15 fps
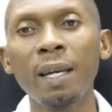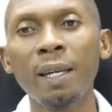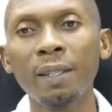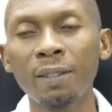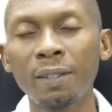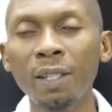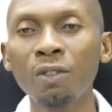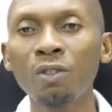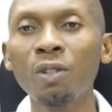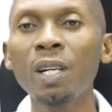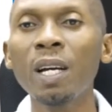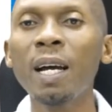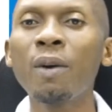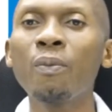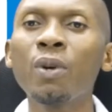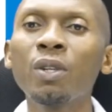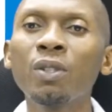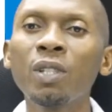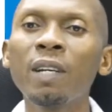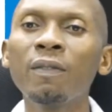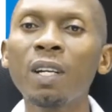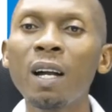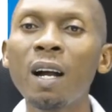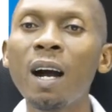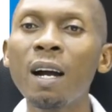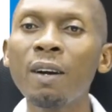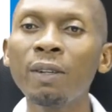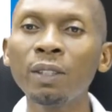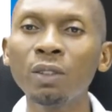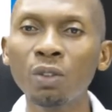etc. And we also have the
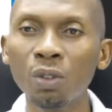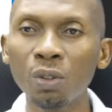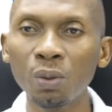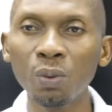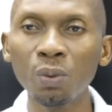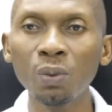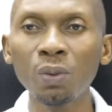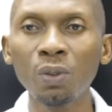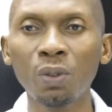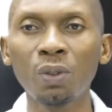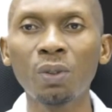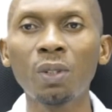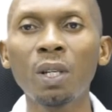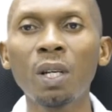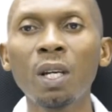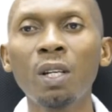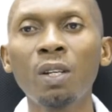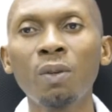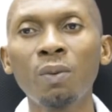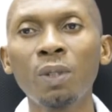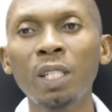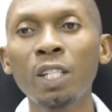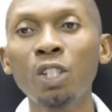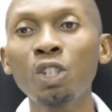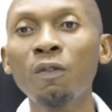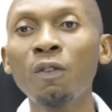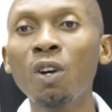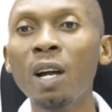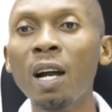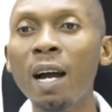carrying tools which are used
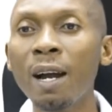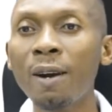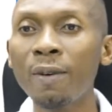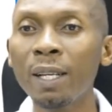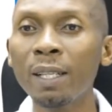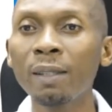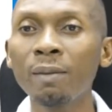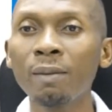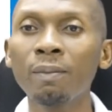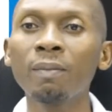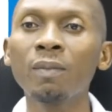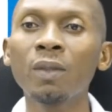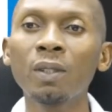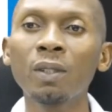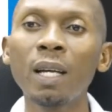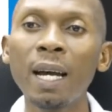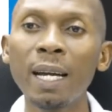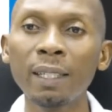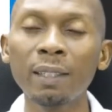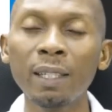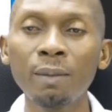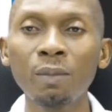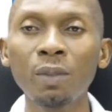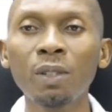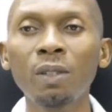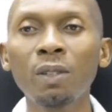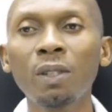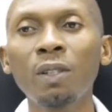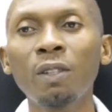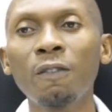for carrying items
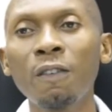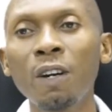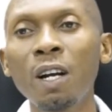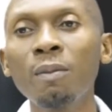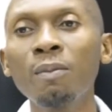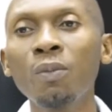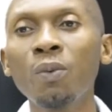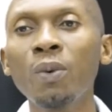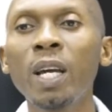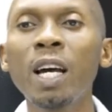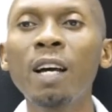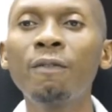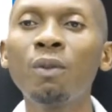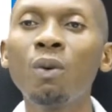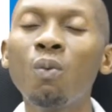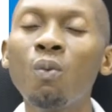on the farm. We have the